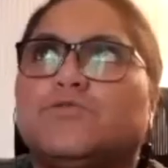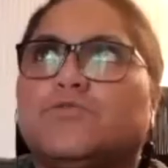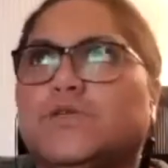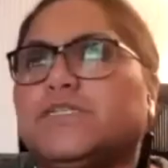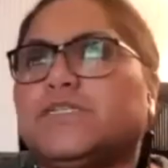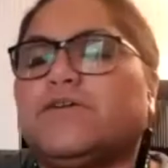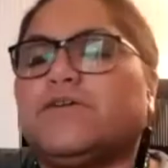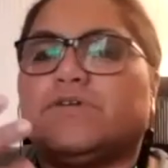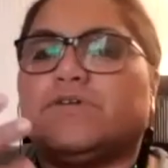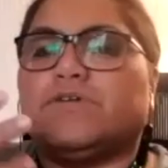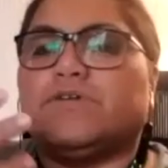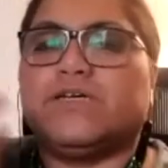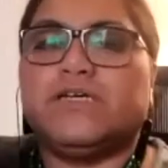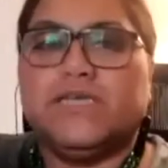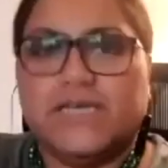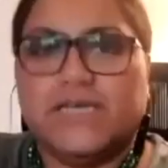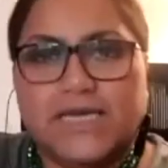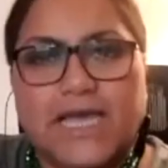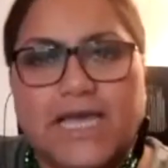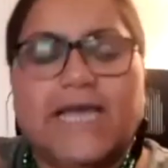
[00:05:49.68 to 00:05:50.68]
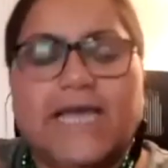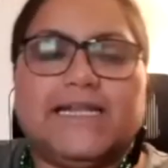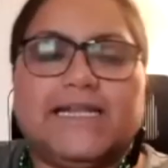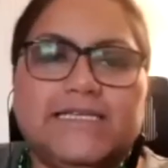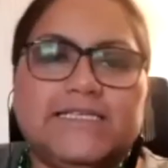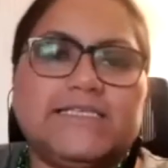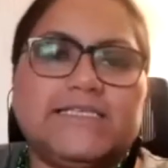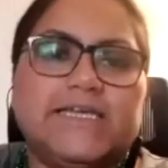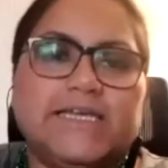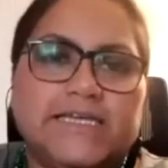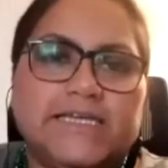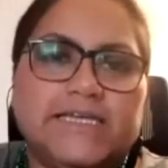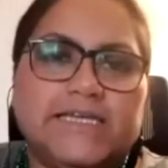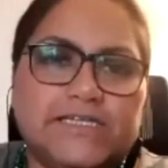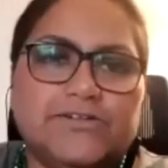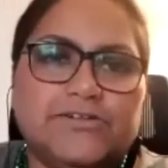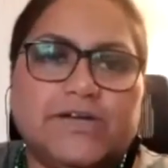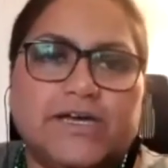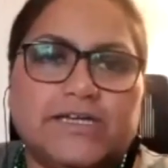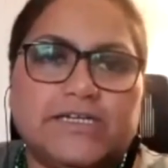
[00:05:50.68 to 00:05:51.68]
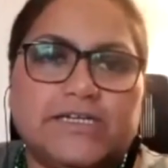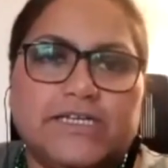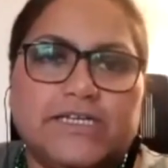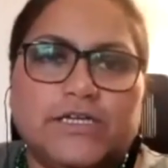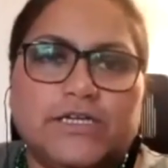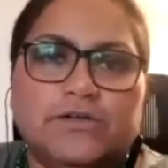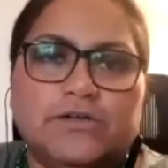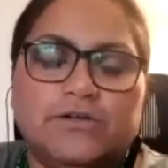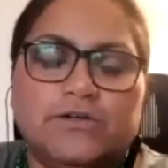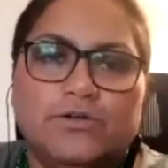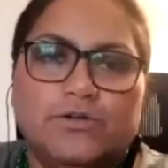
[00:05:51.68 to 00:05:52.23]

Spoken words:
or whatever, at least they're interacting